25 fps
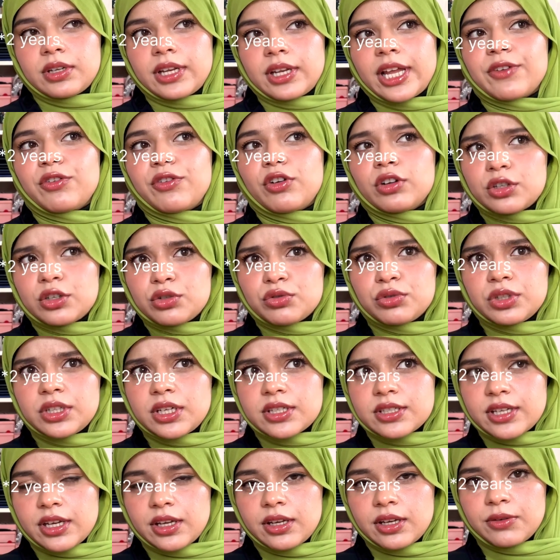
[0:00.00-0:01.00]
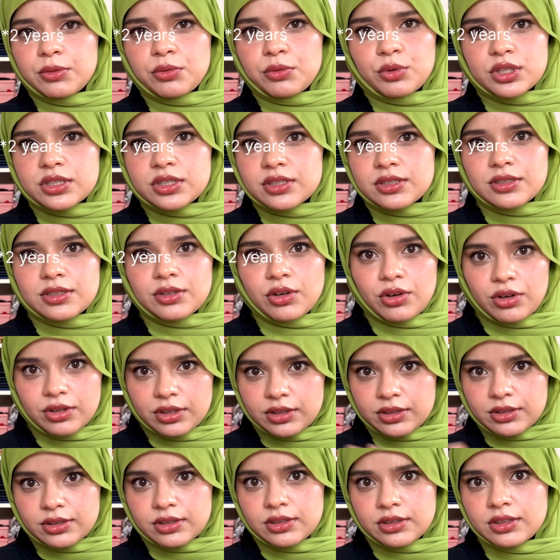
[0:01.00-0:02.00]
Like for the 2 years I was
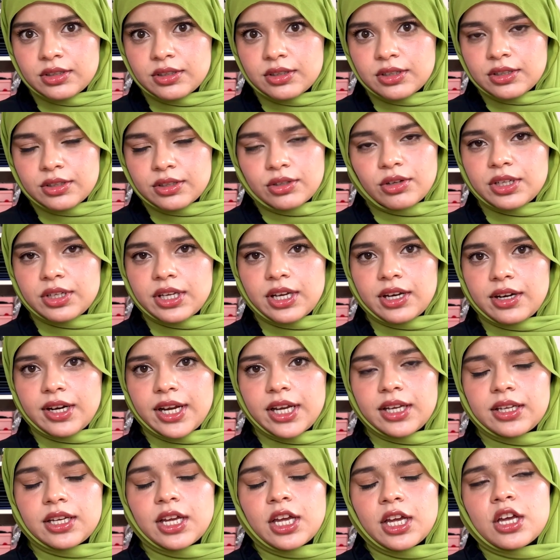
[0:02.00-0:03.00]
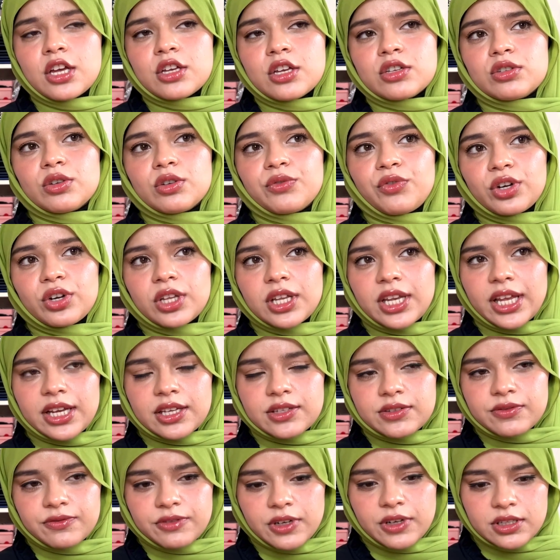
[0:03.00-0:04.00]
on not here, right? So for the like
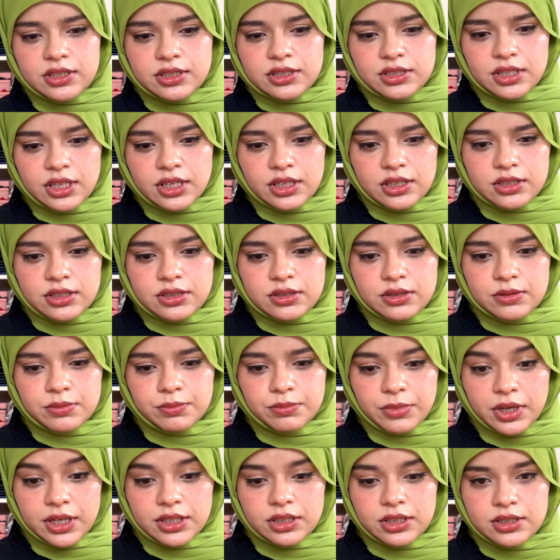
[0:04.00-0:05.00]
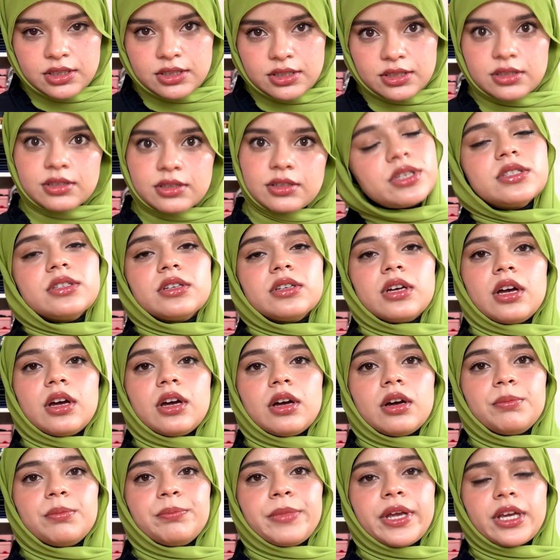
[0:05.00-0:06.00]
first 6 months
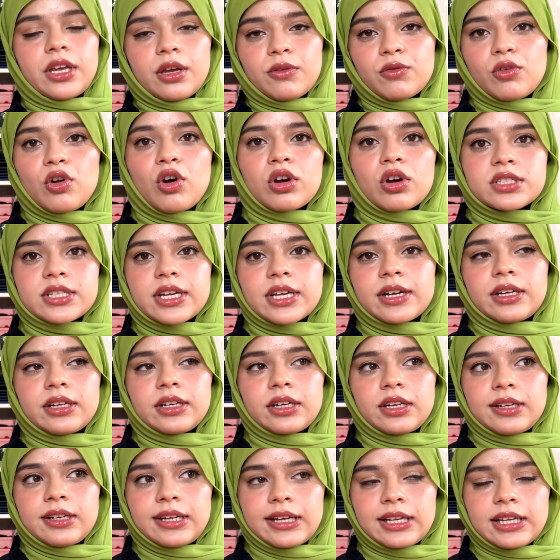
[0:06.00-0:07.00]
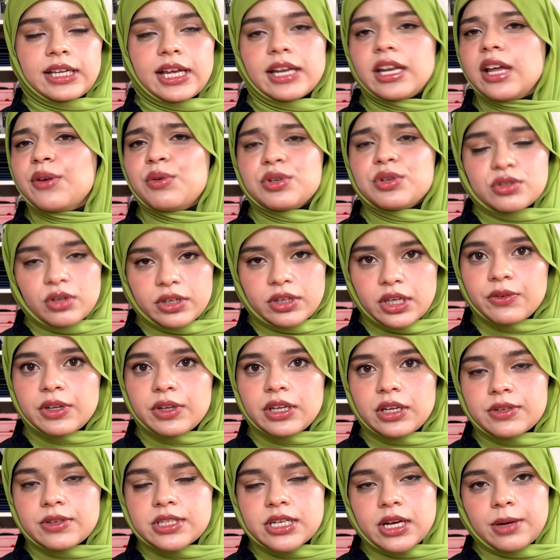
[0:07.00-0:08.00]
making vlogs at daily, and I was not even
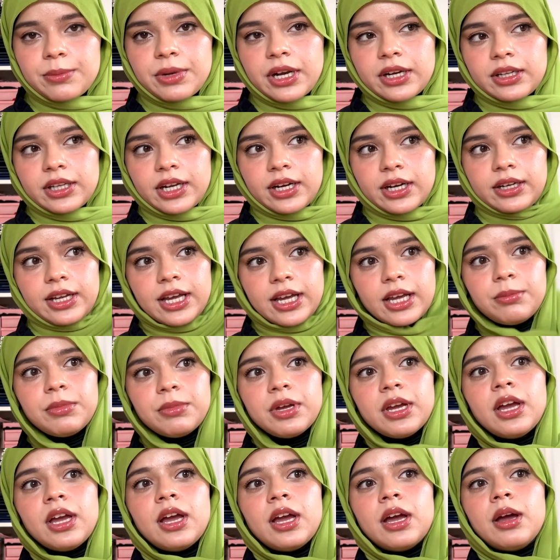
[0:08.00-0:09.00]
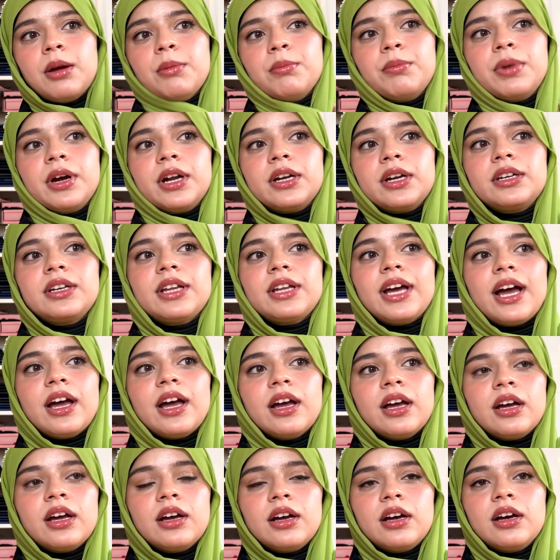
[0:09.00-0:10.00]
Hijabi at that time. But
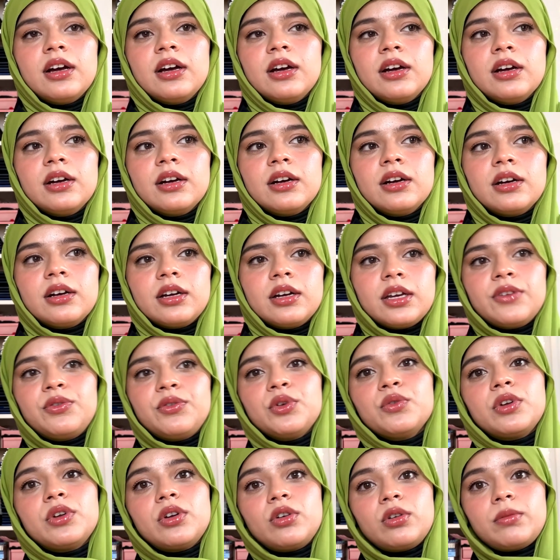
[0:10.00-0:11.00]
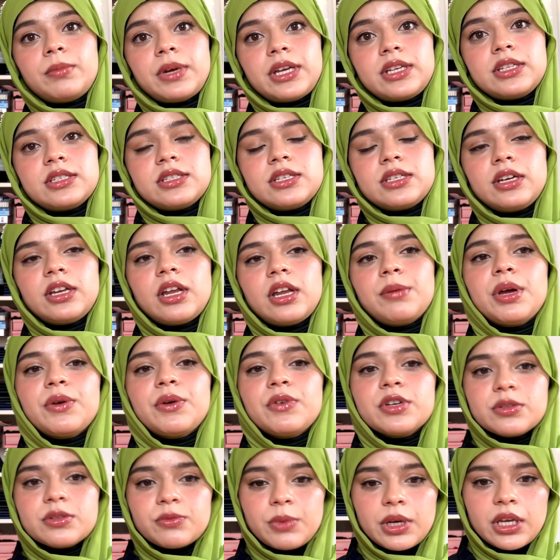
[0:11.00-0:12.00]
if you were on my Instagram, I
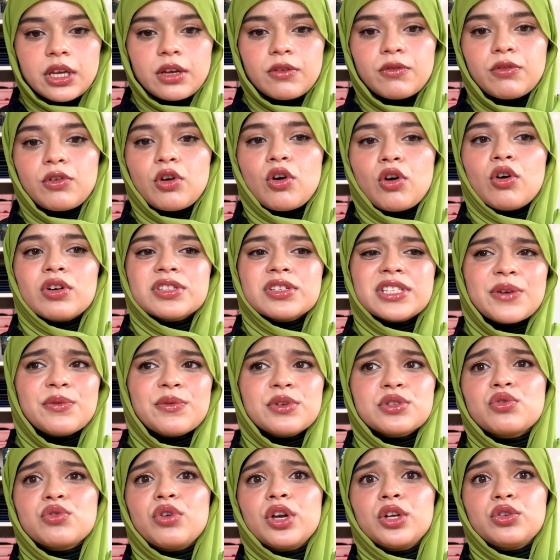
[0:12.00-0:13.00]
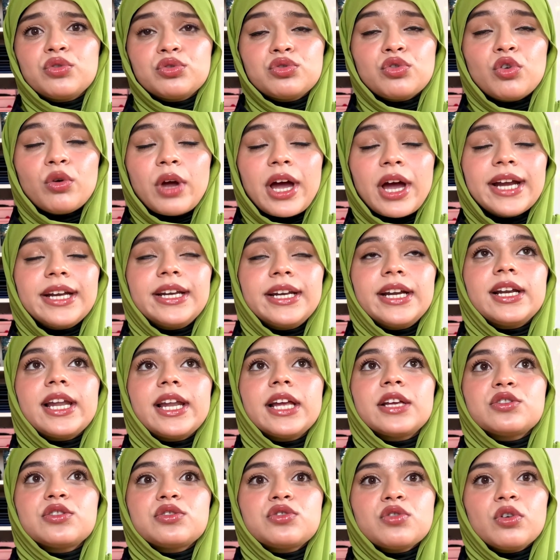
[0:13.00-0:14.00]
was making vlogs, I was going to, so I did
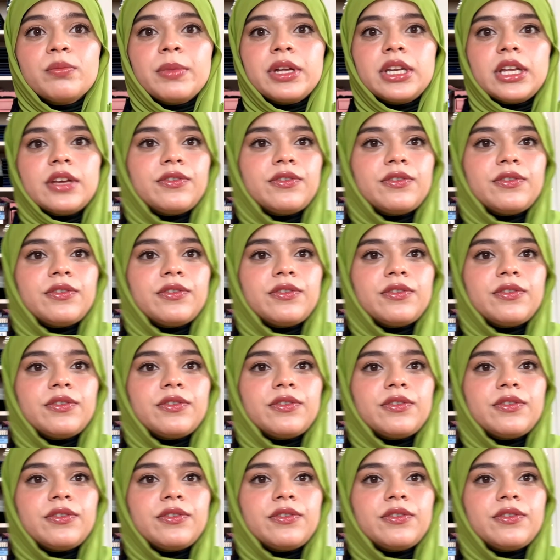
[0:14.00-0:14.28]
like so many.